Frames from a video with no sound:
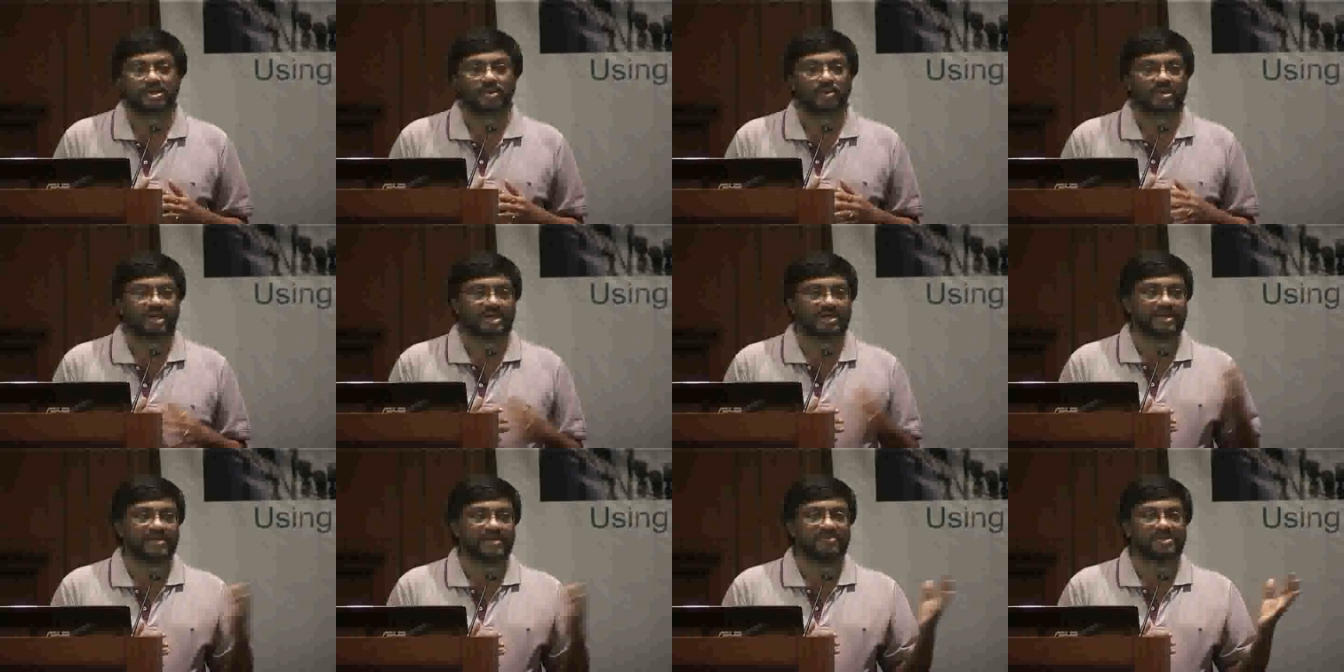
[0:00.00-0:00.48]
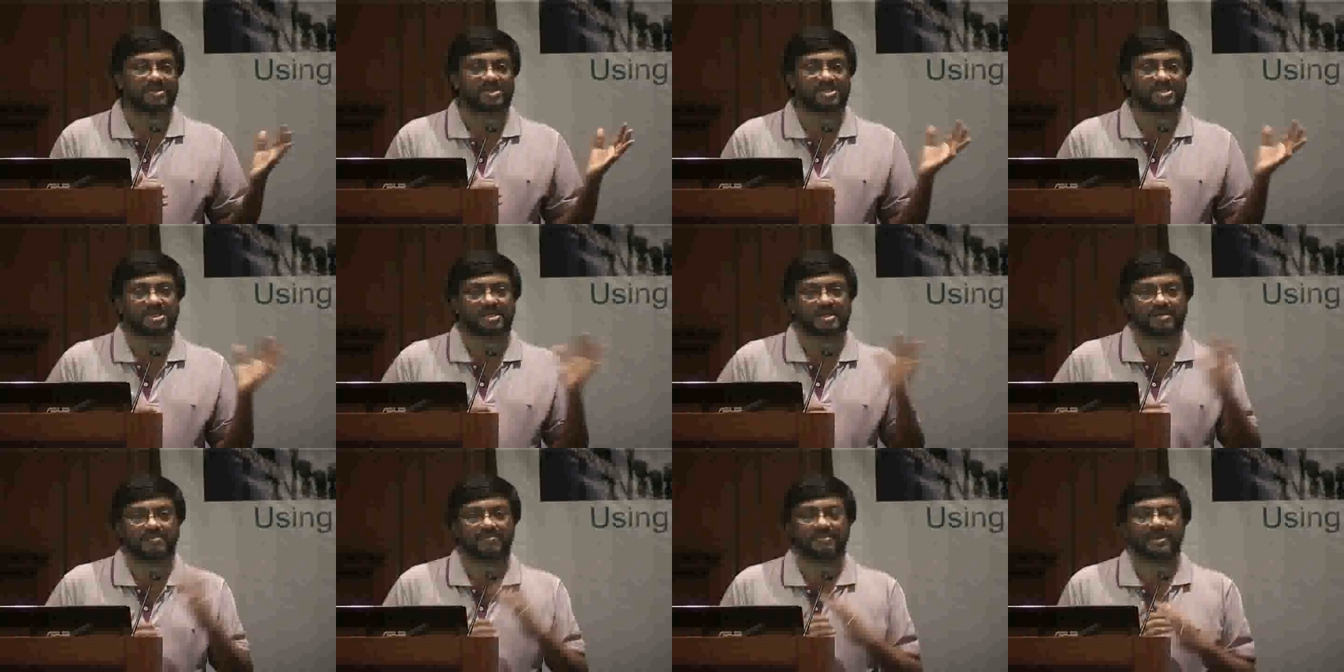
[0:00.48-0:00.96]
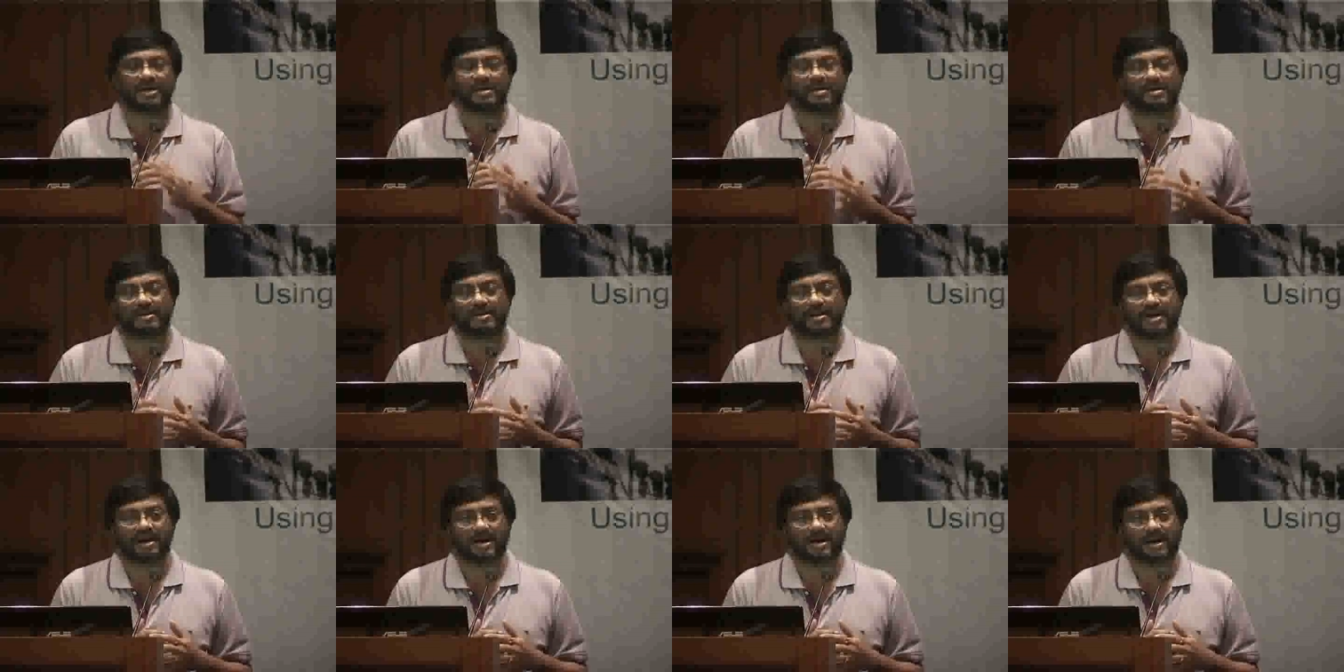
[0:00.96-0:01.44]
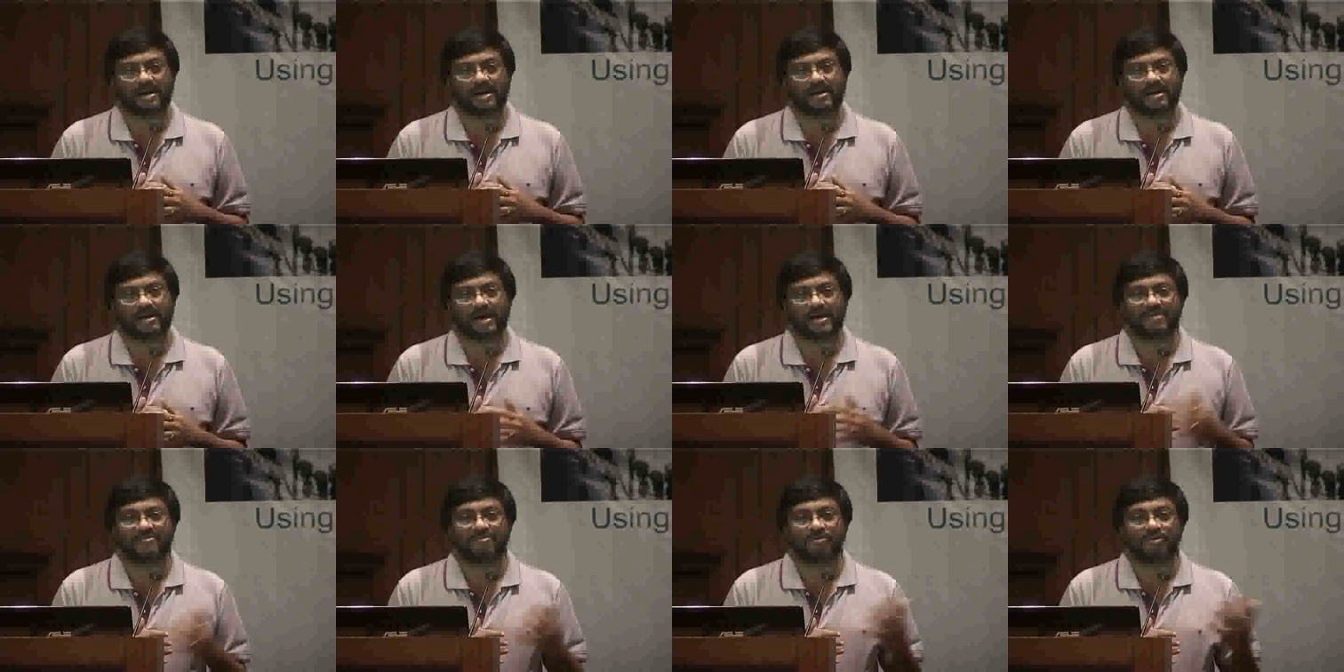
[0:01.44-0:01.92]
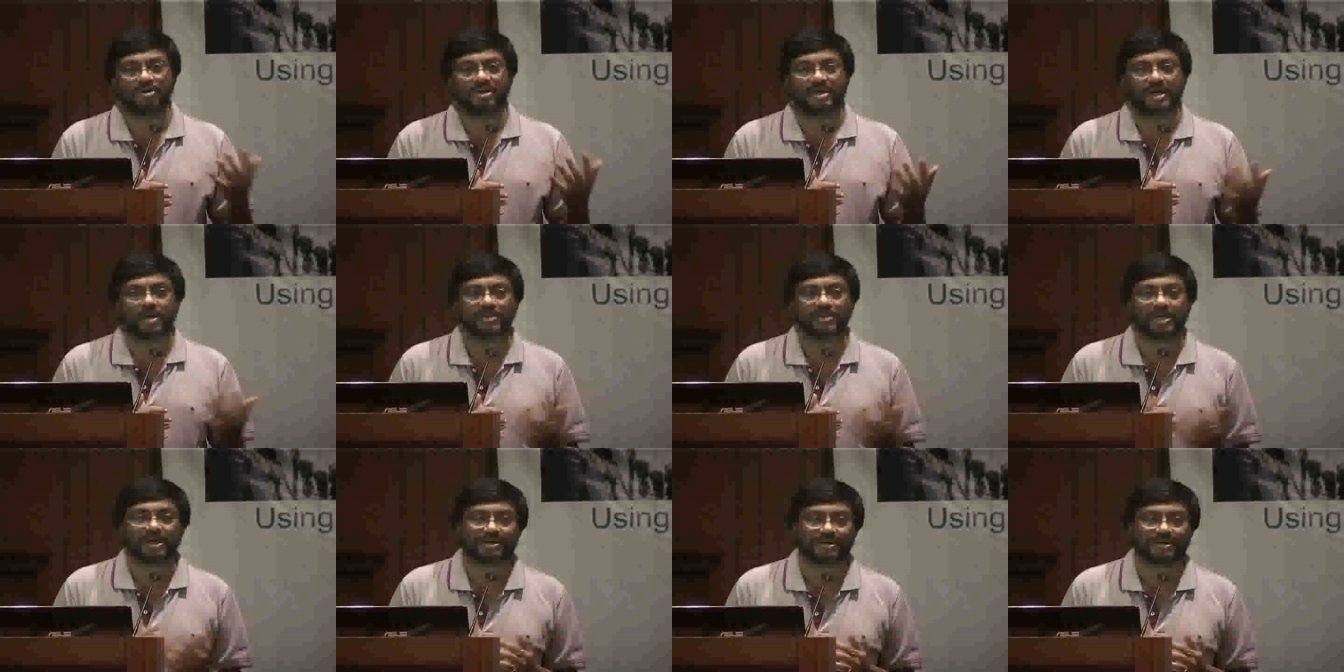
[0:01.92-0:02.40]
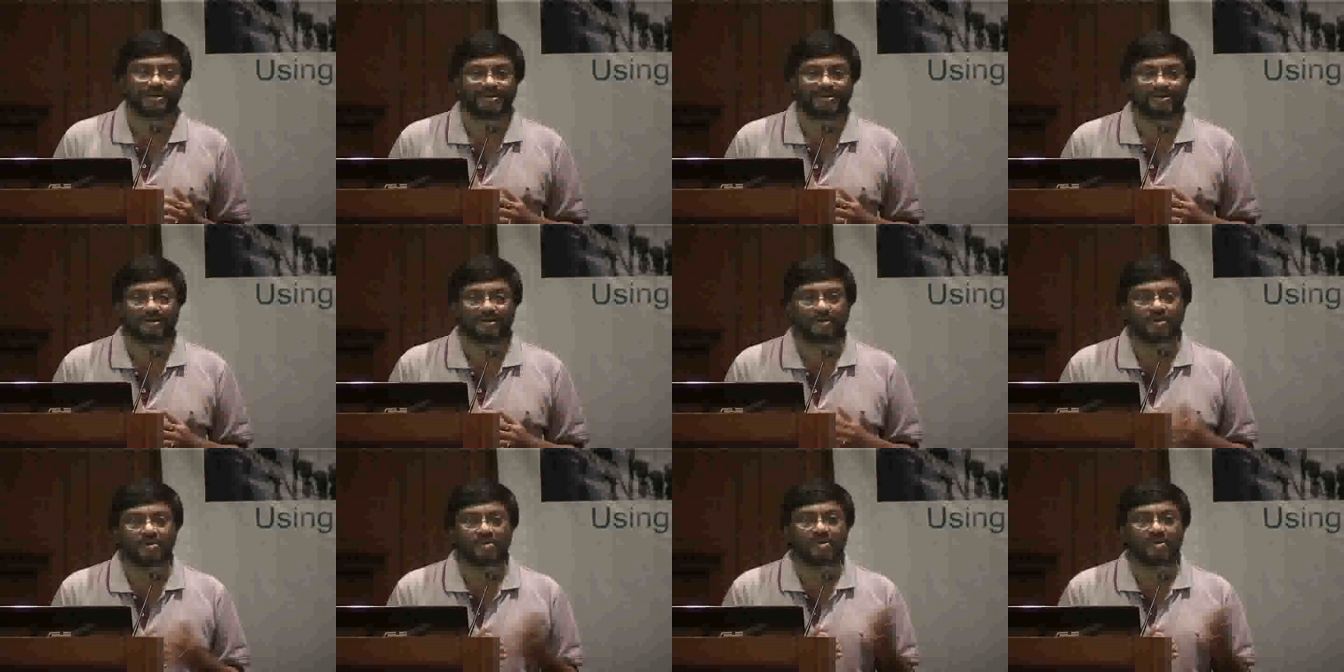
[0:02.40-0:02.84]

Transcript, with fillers: Nokia never see uh, iPhone coming,